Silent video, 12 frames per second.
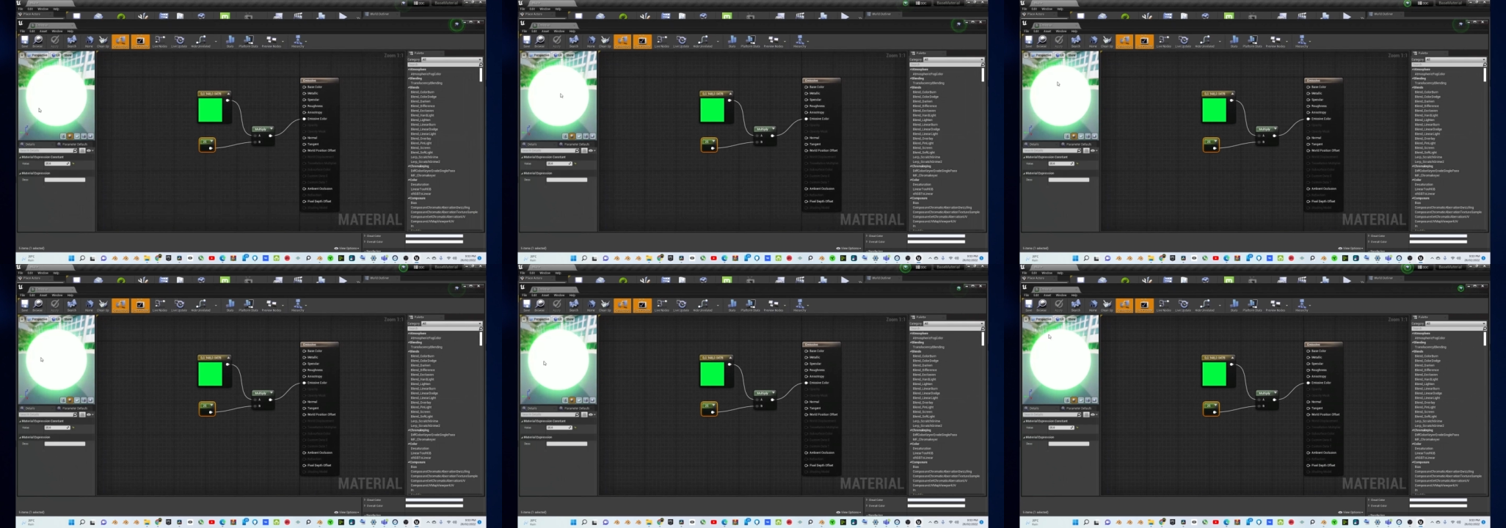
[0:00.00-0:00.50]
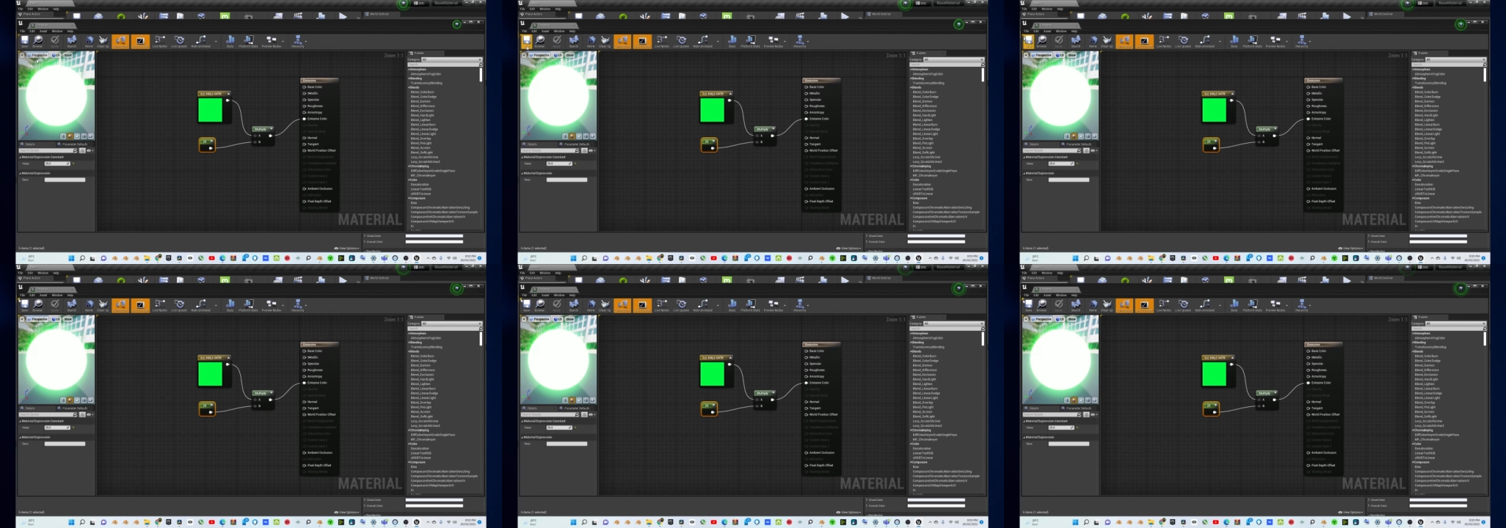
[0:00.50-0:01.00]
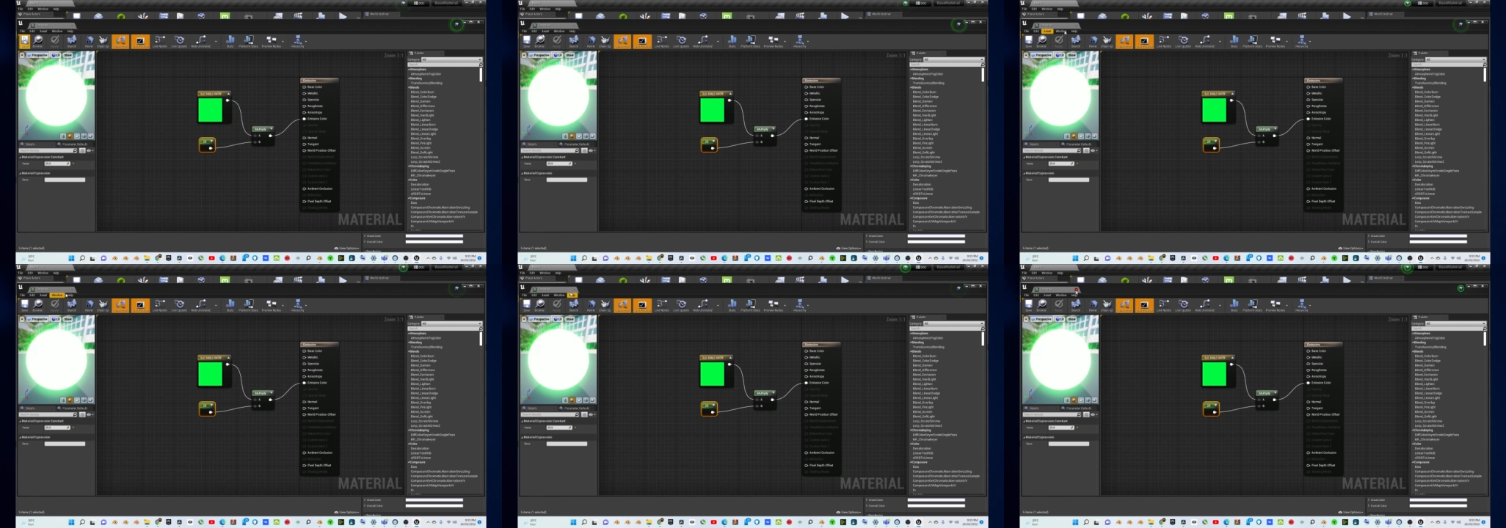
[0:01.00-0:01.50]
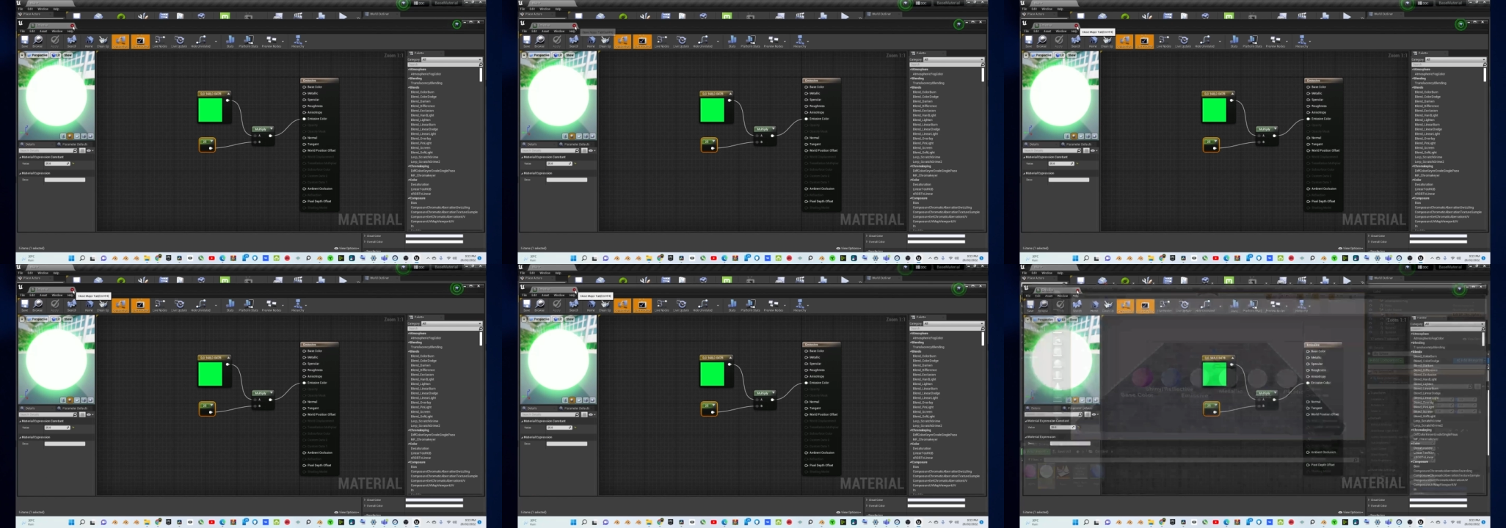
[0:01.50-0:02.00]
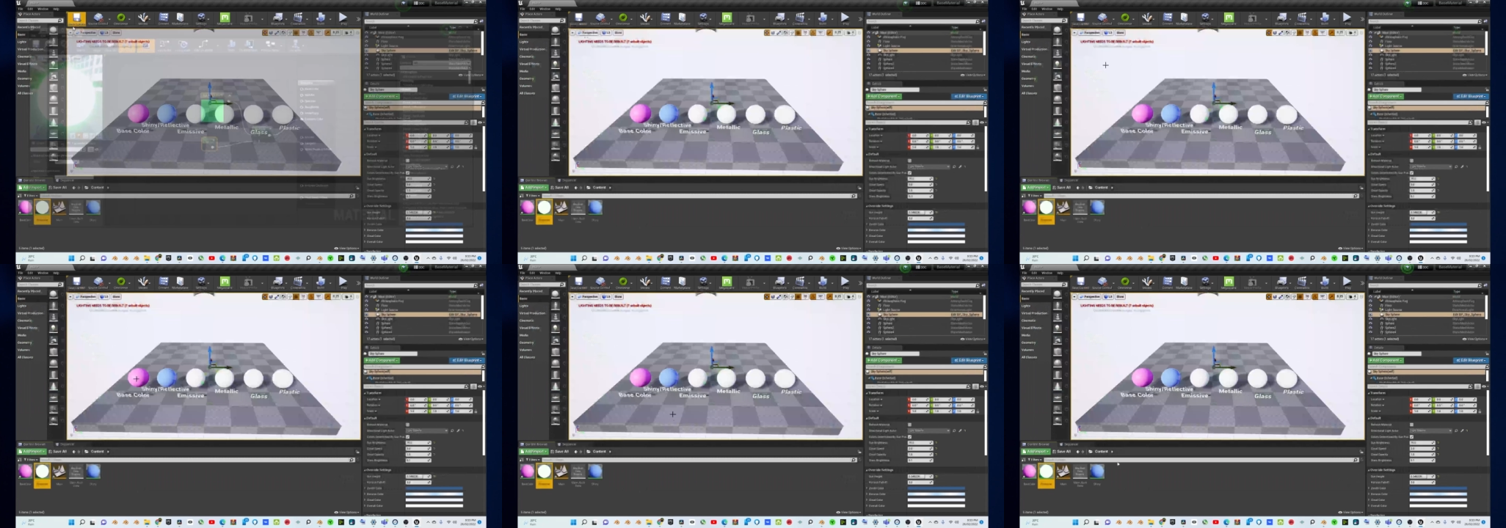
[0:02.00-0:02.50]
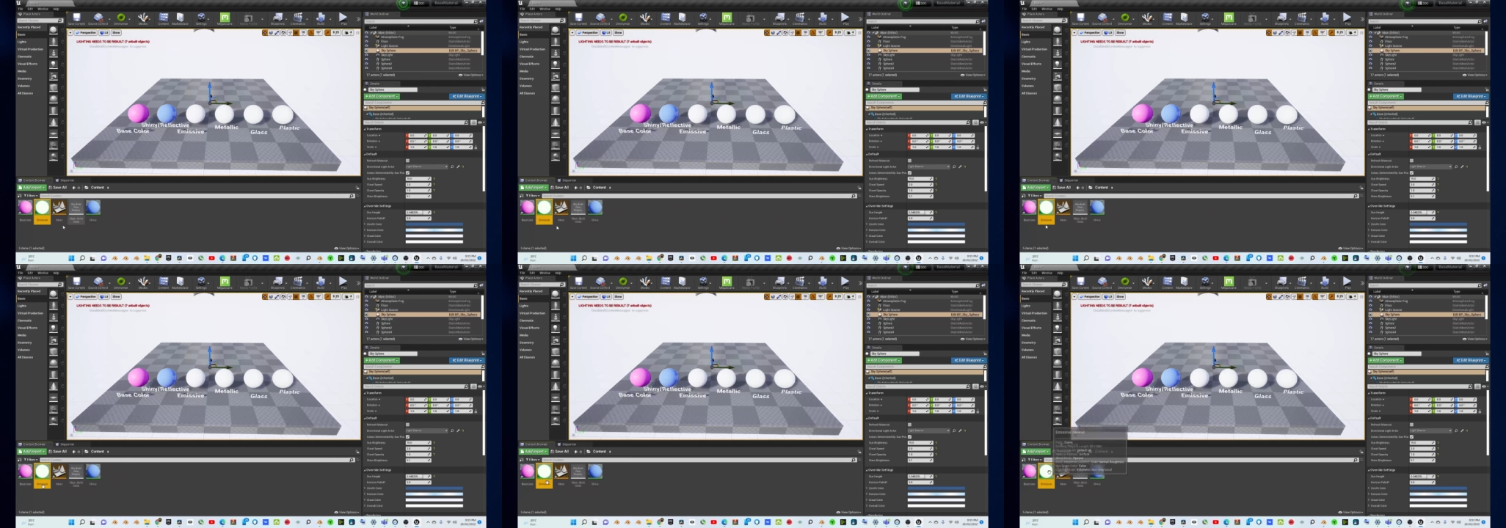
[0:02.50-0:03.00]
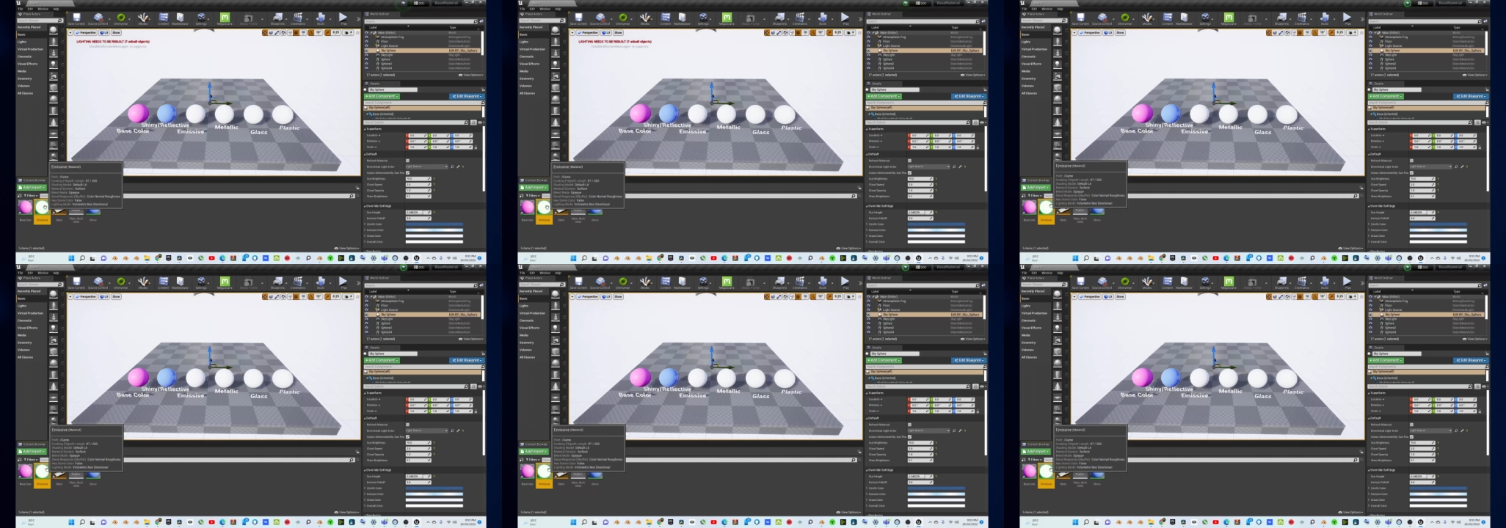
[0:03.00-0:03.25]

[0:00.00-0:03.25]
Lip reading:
Nobody's mouth can be seen.